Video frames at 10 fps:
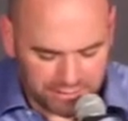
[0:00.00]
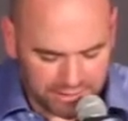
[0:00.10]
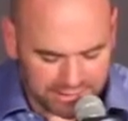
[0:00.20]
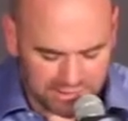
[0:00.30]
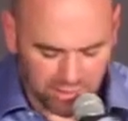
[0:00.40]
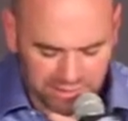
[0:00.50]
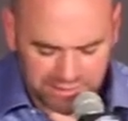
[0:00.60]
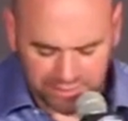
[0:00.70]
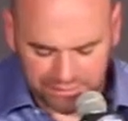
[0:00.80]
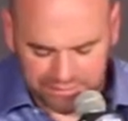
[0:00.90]
Tickets go on
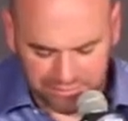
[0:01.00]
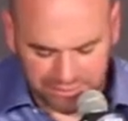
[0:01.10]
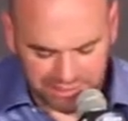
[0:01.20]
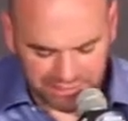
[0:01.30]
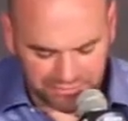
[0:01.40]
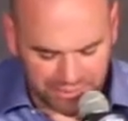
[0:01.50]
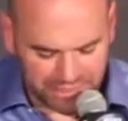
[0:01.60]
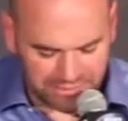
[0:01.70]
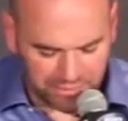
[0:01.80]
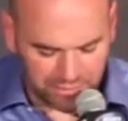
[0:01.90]
sale December 6th for
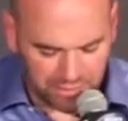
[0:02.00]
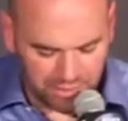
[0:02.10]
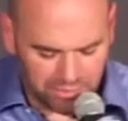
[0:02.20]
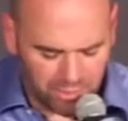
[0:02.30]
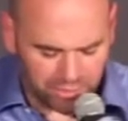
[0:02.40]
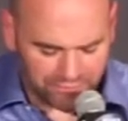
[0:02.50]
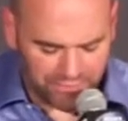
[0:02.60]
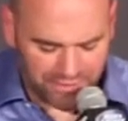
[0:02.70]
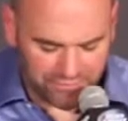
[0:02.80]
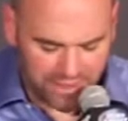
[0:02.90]
that, too. Both are
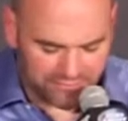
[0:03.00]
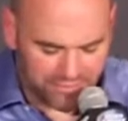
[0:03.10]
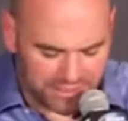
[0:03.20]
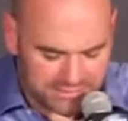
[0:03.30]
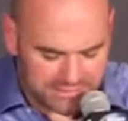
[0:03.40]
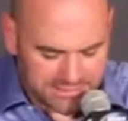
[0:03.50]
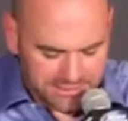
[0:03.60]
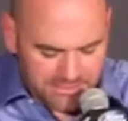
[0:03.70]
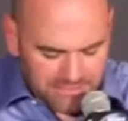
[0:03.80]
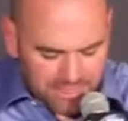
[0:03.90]
five-round fights.
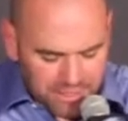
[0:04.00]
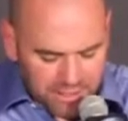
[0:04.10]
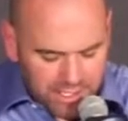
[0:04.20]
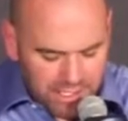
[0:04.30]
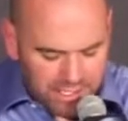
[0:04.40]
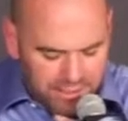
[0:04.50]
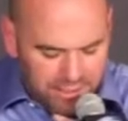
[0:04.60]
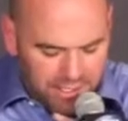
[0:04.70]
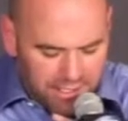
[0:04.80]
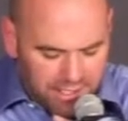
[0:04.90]
And
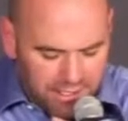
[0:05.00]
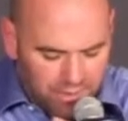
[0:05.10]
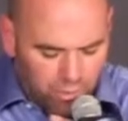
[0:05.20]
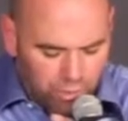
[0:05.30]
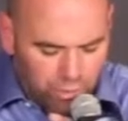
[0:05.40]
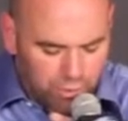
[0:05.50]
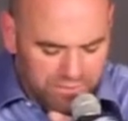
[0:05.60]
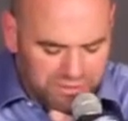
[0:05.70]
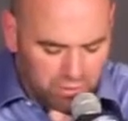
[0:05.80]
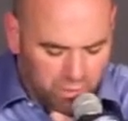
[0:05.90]

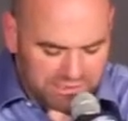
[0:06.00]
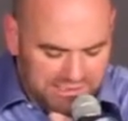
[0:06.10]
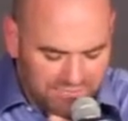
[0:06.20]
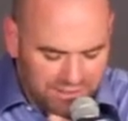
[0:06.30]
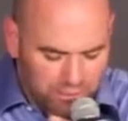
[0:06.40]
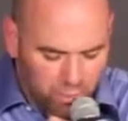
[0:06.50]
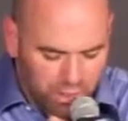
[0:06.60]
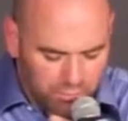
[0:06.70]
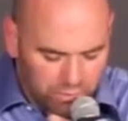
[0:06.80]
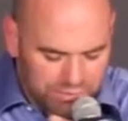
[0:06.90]
UFC
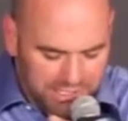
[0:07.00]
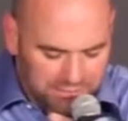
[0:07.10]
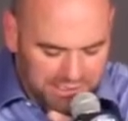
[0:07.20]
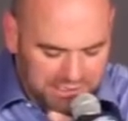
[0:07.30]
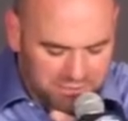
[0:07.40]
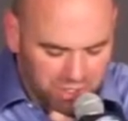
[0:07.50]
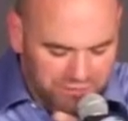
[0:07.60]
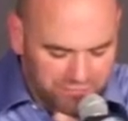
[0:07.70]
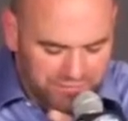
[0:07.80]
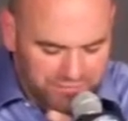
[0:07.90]
171 will take place
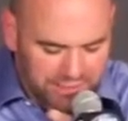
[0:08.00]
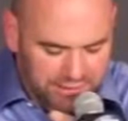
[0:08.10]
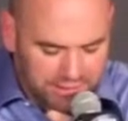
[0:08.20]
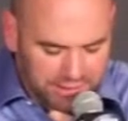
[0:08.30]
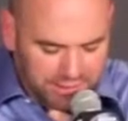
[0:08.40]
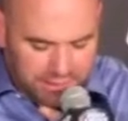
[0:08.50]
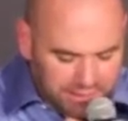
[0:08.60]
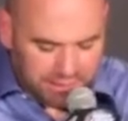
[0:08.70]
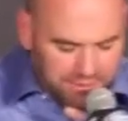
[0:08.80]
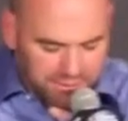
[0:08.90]
March 15th
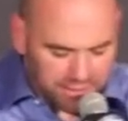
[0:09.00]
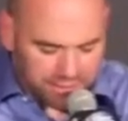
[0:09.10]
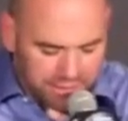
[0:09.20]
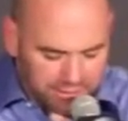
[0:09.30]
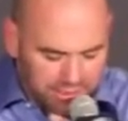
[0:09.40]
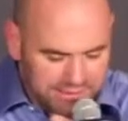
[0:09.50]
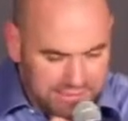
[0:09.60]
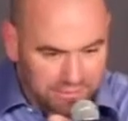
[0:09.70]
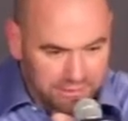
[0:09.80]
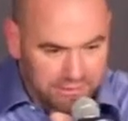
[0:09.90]
at American Airlines
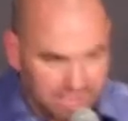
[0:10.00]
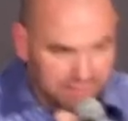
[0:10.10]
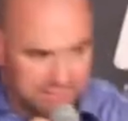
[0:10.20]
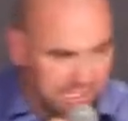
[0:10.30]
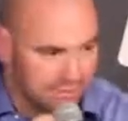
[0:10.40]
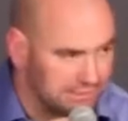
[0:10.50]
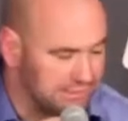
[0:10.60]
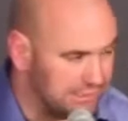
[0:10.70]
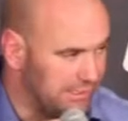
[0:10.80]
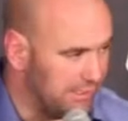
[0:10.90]
Center in Dallas,
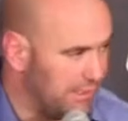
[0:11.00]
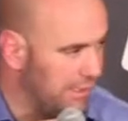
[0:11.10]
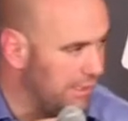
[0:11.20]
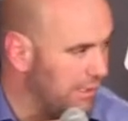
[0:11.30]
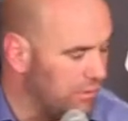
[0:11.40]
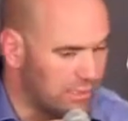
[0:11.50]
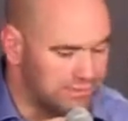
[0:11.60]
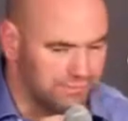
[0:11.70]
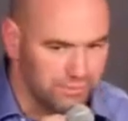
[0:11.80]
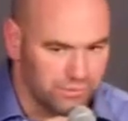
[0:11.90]
Texas. Who
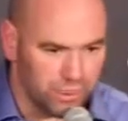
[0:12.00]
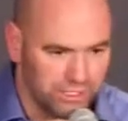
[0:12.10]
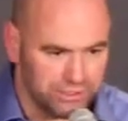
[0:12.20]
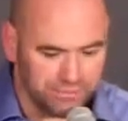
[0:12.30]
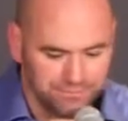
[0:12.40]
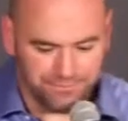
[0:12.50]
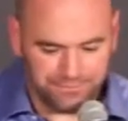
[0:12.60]
has the first question?